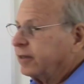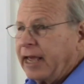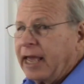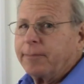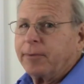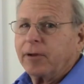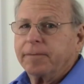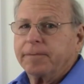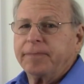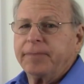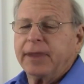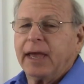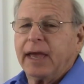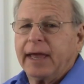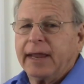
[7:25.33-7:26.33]
table.
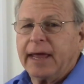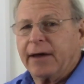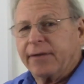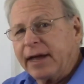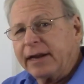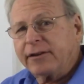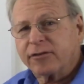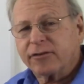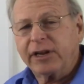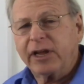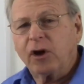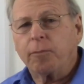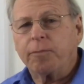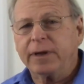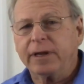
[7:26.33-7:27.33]
Now, that doesn't
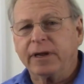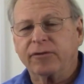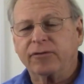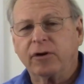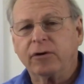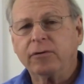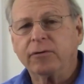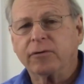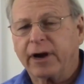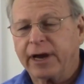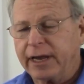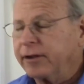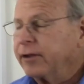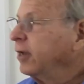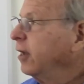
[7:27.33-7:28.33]
help in its own
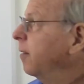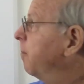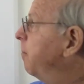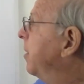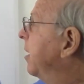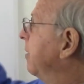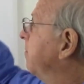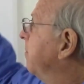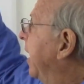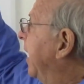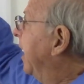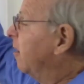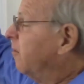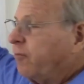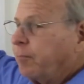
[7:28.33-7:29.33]
right, but by
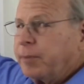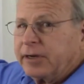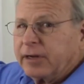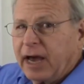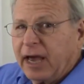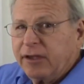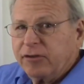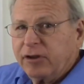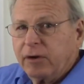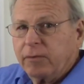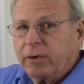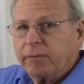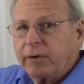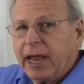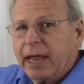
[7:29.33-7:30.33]
alphabetizing
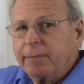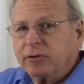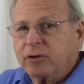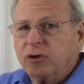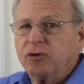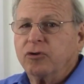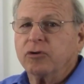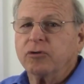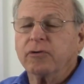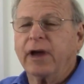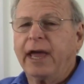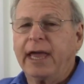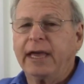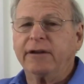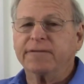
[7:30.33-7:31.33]
it, we were able to
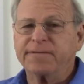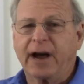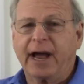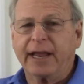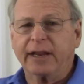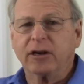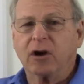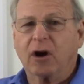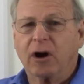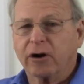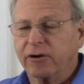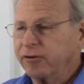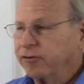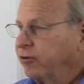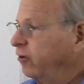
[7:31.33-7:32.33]
do a divide and
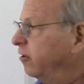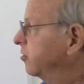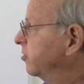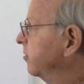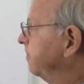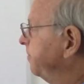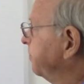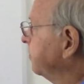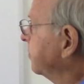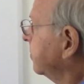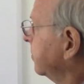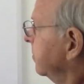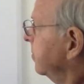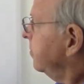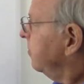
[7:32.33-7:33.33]
conquer search.
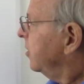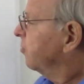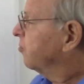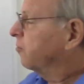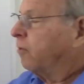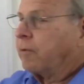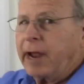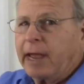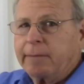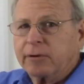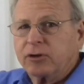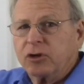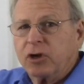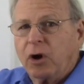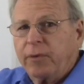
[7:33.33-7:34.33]
So we were
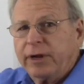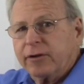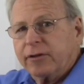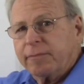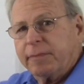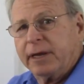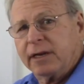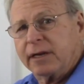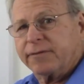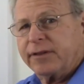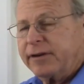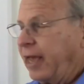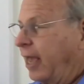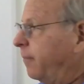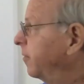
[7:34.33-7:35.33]
able to go into the middle of
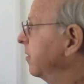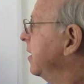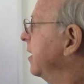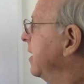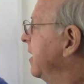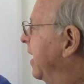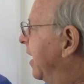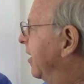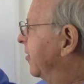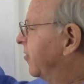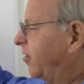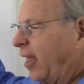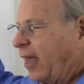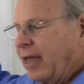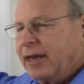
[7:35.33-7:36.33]
the table and
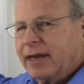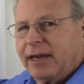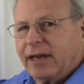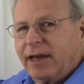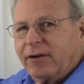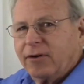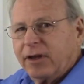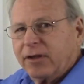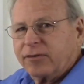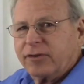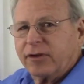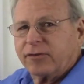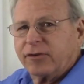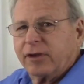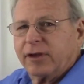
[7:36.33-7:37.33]
say, is
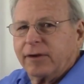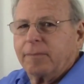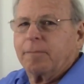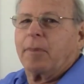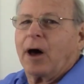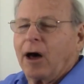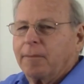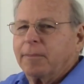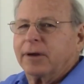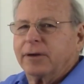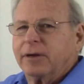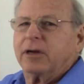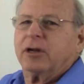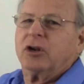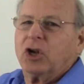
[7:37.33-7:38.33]
this Bob?
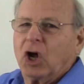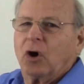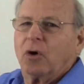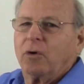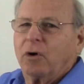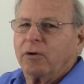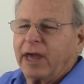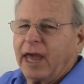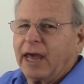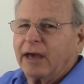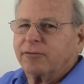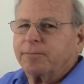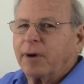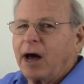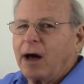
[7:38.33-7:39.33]
No. Okay,
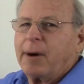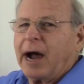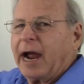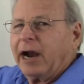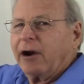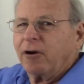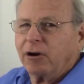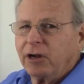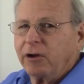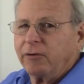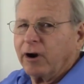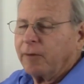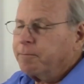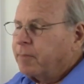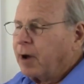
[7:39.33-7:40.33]
is Bob higher or
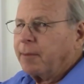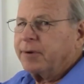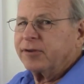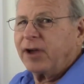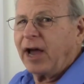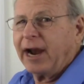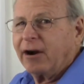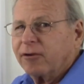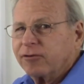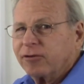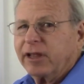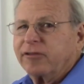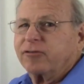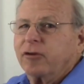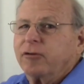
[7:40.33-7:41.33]
lower? Bob is higher,
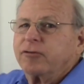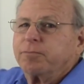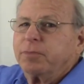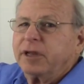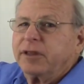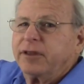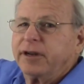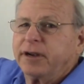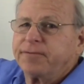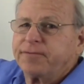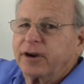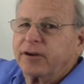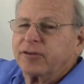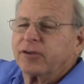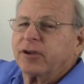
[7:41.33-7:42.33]
so let's go split the
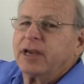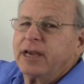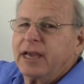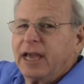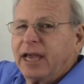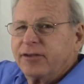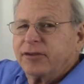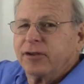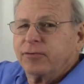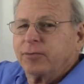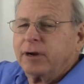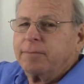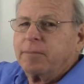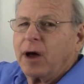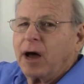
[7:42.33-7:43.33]
difference. Is this
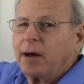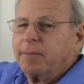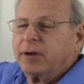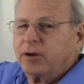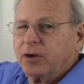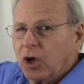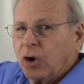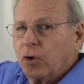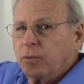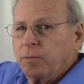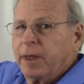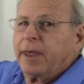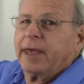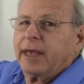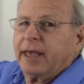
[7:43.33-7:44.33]
one Bob?
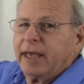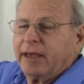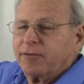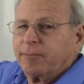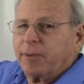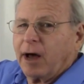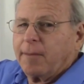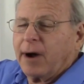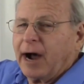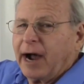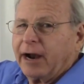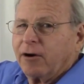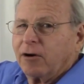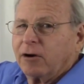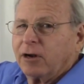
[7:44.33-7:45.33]
No. Is Bob
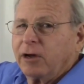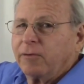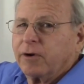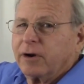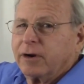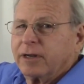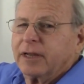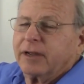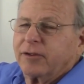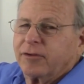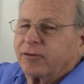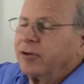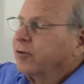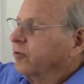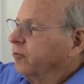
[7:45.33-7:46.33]
higher or lower?
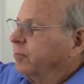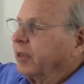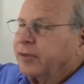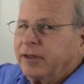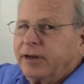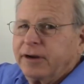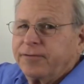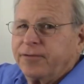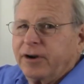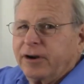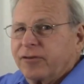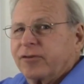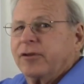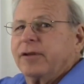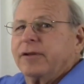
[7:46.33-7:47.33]
Let's split the
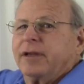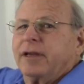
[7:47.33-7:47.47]
difference.